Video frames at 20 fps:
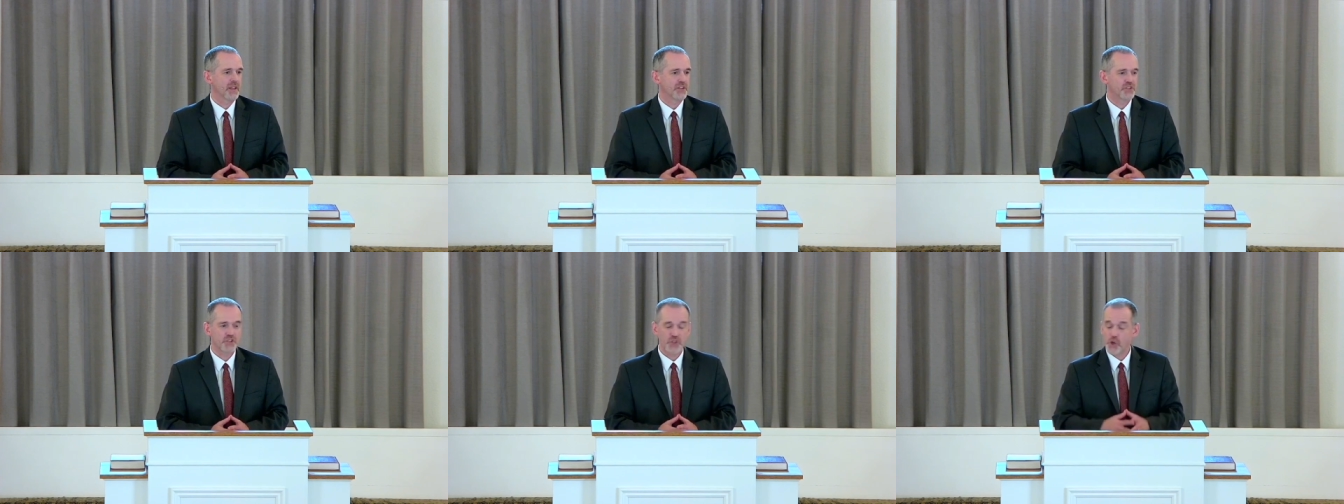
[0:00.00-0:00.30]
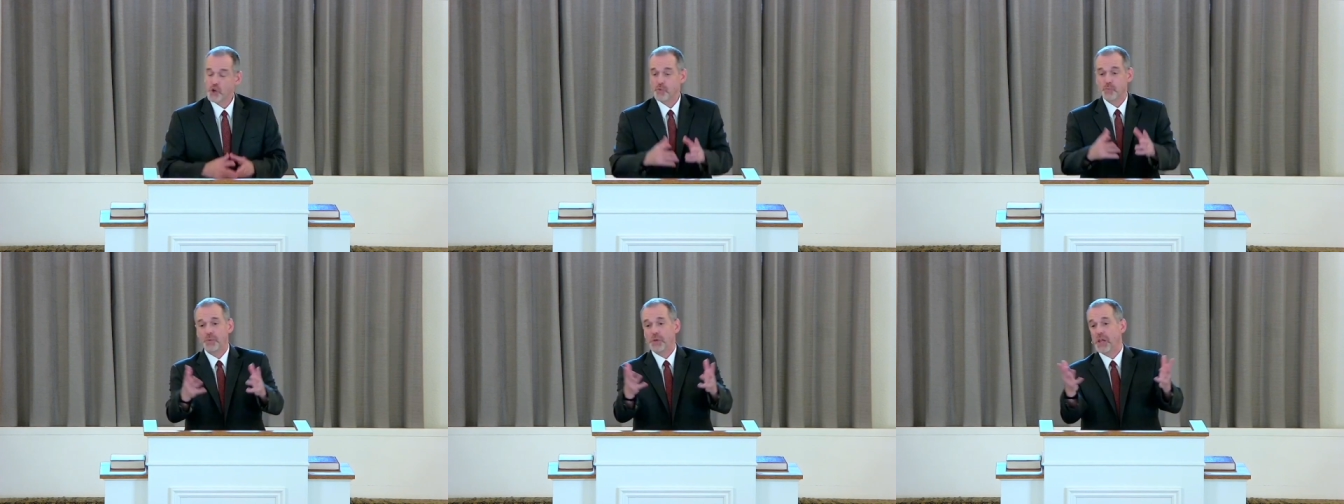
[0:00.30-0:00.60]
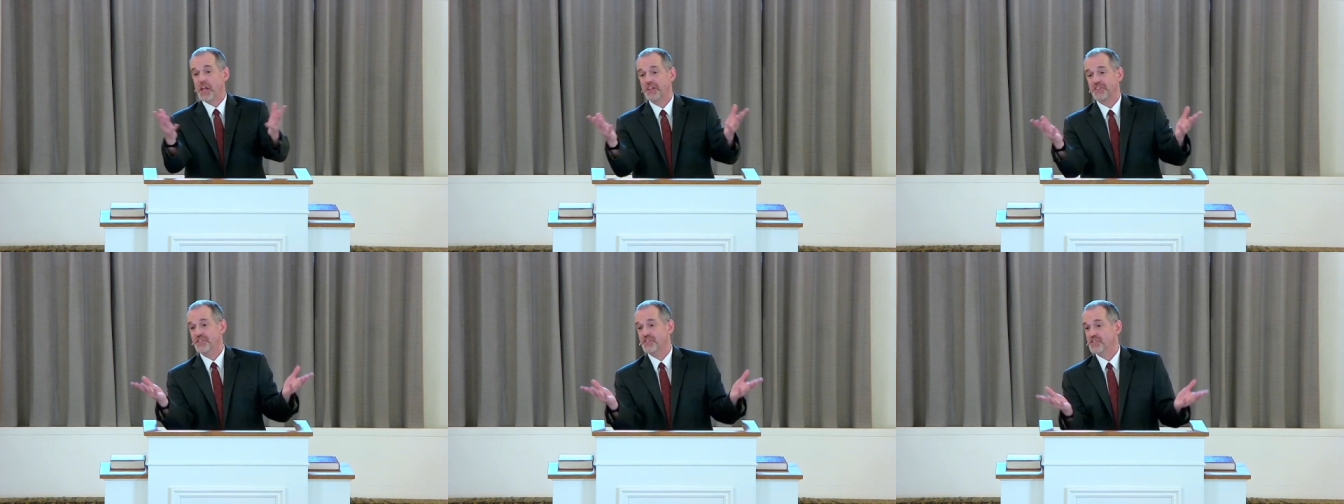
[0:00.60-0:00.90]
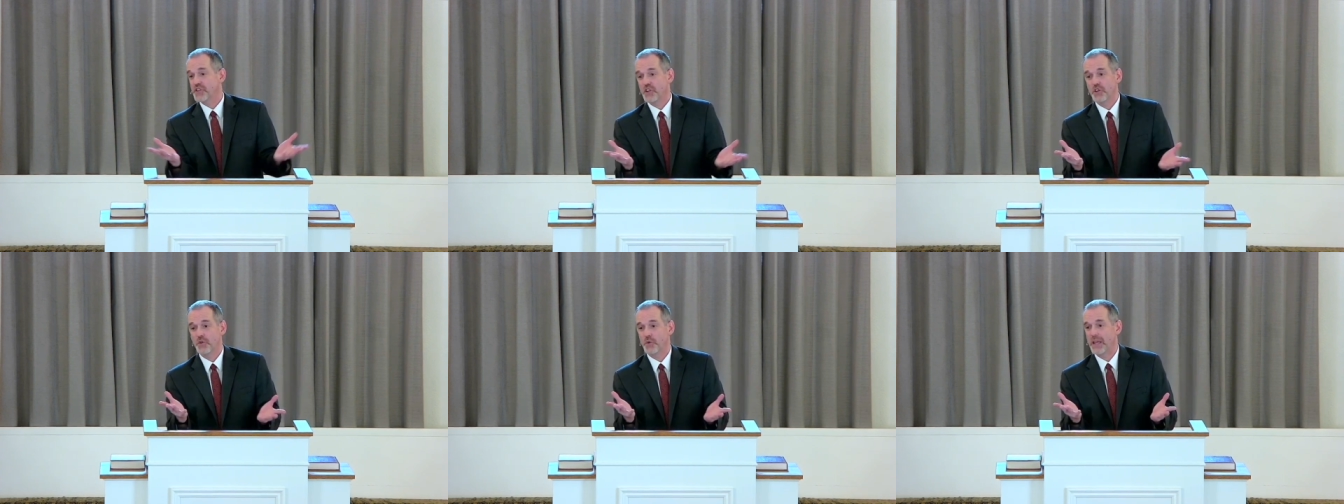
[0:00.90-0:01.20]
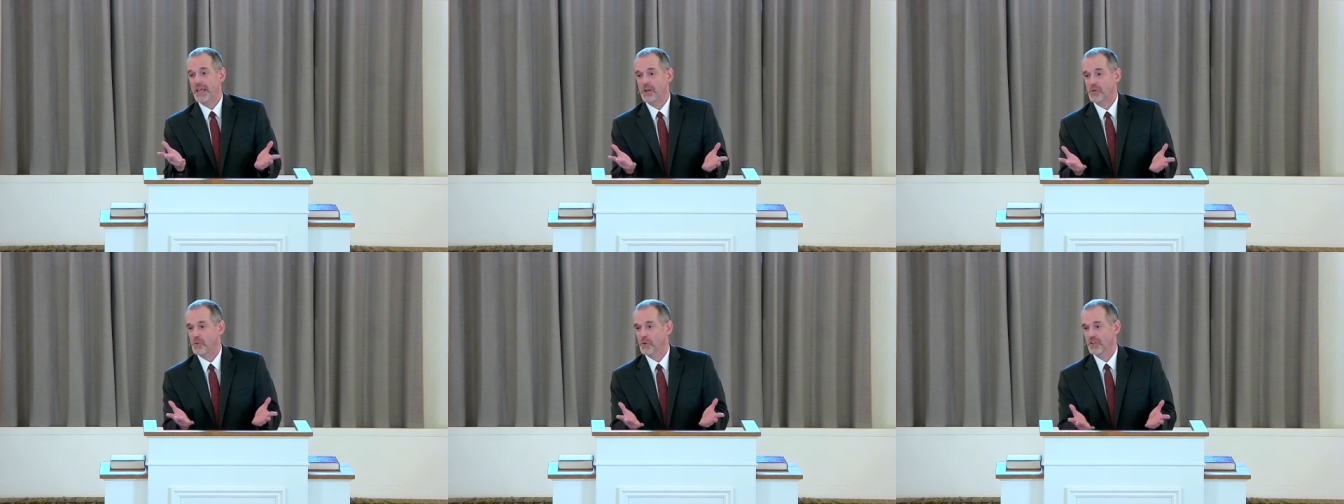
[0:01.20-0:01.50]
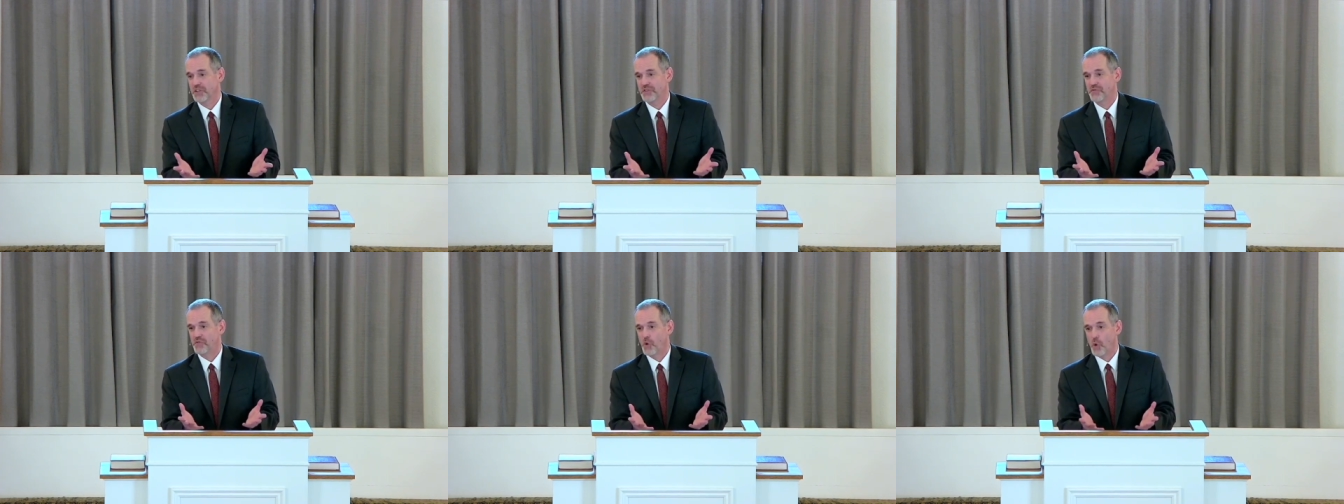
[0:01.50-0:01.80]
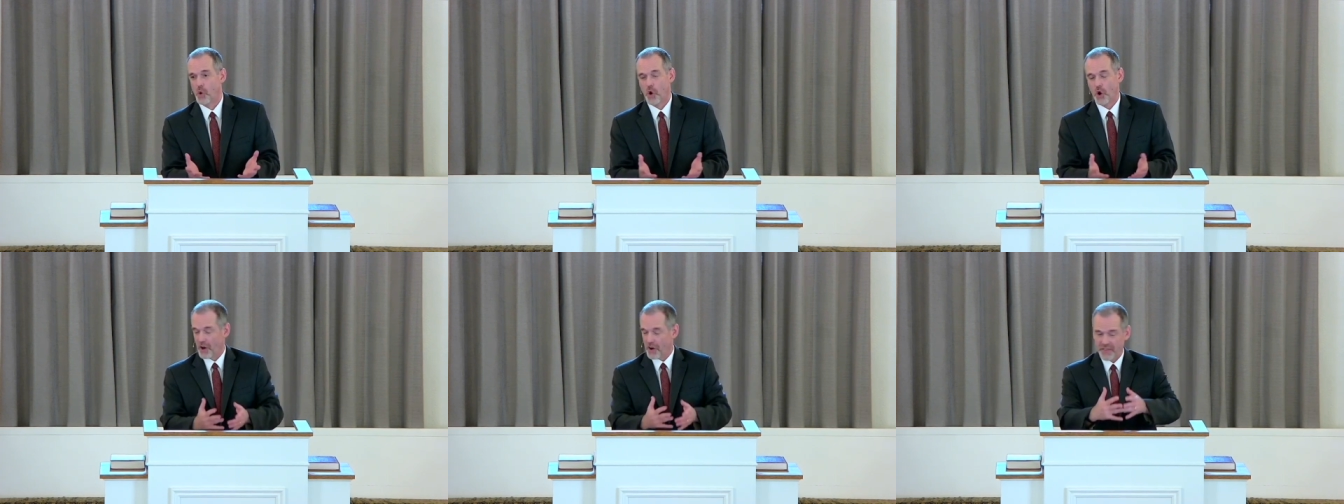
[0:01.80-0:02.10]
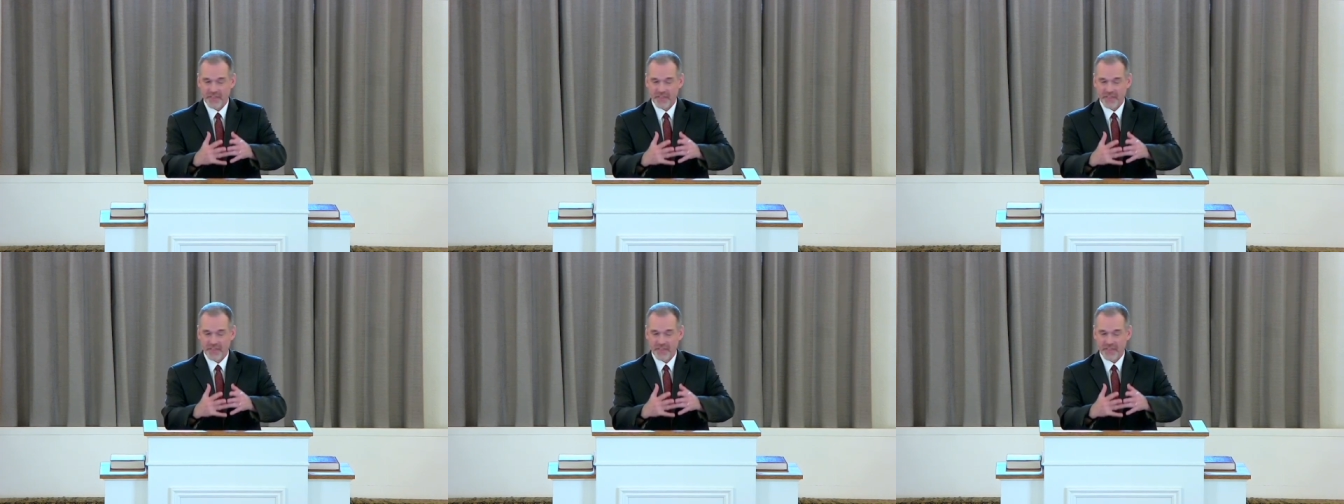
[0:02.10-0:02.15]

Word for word: Two plus two equals four.